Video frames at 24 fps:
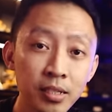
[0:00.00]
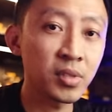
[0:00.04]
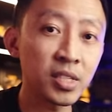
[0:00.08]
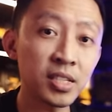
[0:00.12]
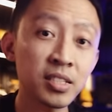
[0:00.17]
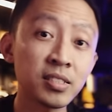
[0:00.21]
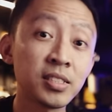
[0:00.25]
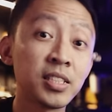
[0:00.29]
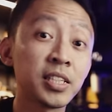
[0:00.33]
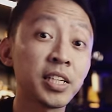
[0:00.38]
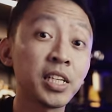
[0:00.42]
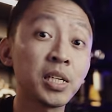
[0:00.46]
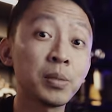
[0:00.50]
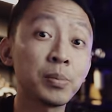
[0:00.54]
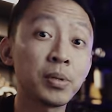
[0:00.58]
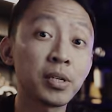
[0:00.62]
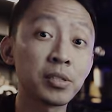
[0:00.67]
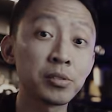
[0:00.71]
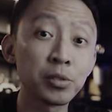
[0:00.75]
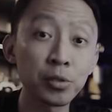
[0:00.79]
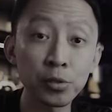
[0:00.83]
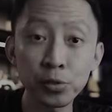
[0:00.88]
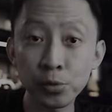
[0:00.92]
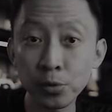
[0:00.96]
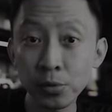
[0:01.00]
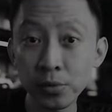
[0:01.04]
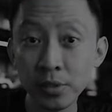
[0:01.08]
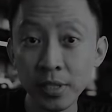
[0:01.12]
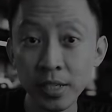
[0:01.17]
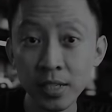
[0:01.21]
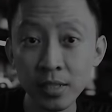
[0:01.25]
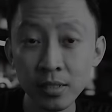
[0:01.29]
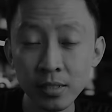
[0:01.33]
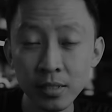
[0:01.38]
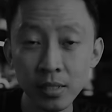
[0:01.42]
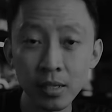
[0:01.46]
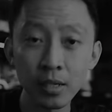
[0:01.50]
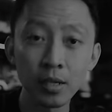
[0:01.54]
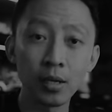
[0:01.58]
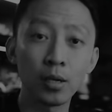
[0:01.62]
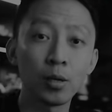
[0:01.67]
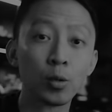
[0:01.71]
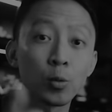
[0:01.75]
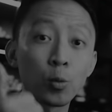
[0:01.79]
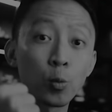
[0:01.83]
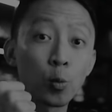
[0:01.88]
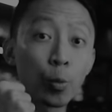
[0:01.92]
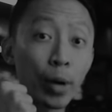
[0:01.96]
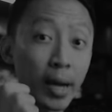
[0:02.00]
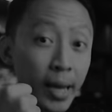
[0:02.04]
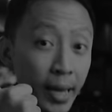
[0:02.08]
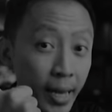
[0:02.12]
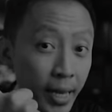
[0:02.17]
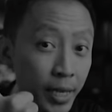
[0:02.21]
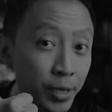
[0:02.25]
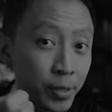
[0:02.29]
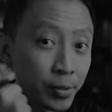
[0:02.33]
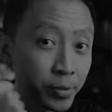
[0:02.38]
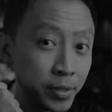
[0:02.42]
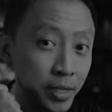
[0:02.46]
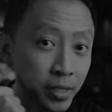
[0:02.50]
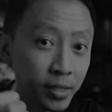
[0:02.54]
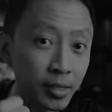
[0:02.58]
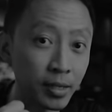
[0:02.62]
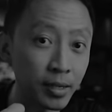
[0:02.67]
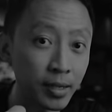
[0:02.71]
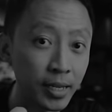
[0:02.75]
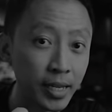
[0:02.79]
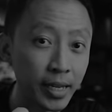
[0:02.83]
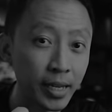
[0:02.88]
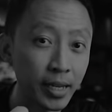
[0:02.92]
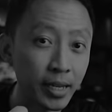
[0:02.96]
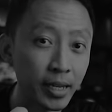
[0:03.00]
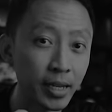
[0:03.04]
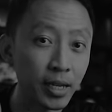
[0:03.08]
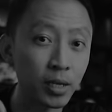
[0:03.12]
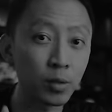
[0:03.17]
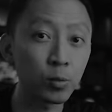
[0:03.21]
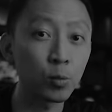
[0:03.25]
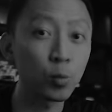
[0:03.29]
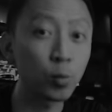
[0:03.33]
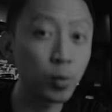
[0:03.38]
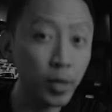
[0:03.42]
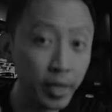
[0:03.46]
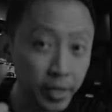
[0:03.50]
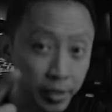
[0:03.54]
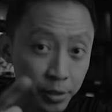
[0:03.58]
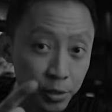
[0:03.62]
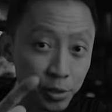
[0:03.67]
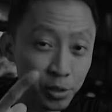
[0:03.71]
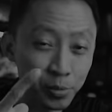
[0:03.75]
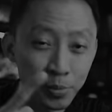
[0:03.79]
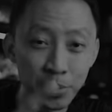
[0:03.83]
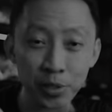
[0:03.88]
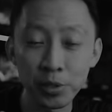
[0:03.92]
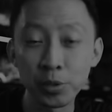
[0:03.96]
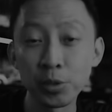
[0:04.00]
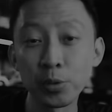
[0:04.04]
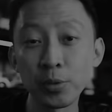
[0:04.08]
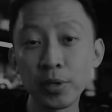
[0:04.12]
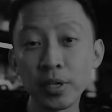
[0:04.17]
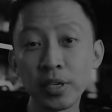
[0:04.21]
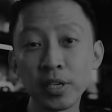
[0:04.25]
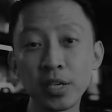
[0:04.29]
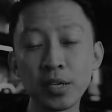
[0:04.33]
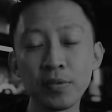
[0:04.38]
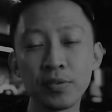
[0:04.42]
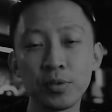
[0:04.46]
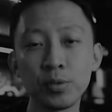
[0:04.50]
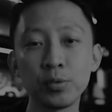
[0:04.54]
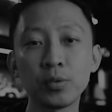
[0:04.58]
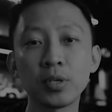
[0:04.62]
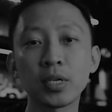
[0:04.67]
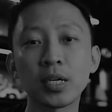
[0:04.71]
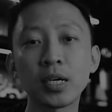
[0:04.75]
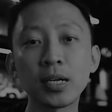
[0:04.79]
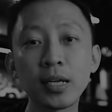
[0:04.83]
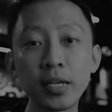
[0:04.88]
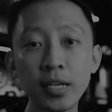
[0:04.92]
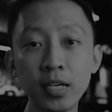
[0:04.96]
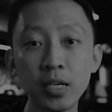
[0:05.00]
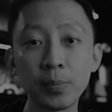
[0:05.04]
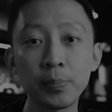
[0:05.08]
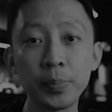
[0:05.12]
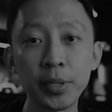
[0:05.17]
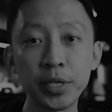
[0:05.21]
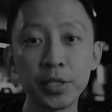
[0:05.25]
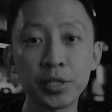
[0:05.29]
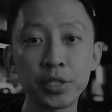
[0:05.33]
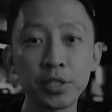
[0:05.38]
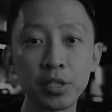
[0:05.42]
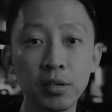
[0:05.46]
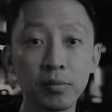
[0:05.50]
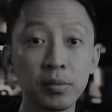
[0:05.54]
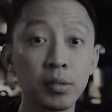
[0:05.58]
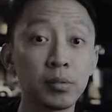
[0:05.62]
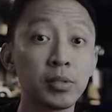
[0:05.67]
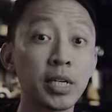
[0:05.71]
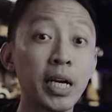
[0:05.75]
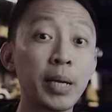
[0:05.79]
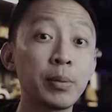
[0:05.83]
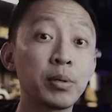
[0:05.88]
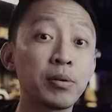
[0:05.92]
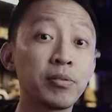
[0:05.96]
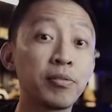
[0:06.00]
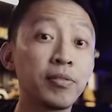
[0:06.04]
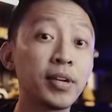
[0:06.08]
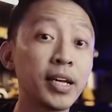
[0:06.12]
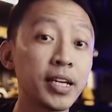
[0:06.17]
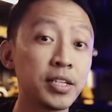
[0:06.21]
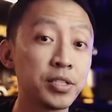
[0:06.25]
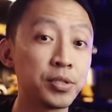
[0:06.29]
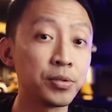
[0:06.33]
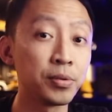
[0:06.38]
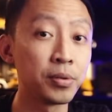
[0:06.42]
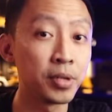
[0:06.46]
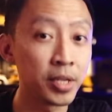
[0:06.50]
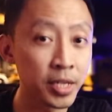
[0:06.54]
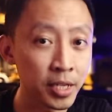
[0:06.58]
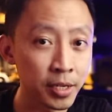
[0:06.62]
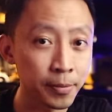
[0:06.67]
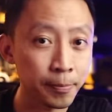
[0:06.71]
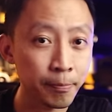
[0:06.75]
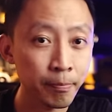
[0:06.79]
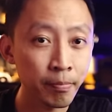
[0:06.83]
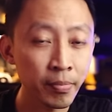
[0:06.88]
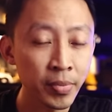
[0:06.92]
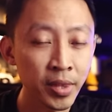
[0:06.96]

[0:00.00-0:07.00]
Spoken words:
Just thinking about those two things, where you need the light and what you'll be doing gives you a clear picture of the type of lights you need.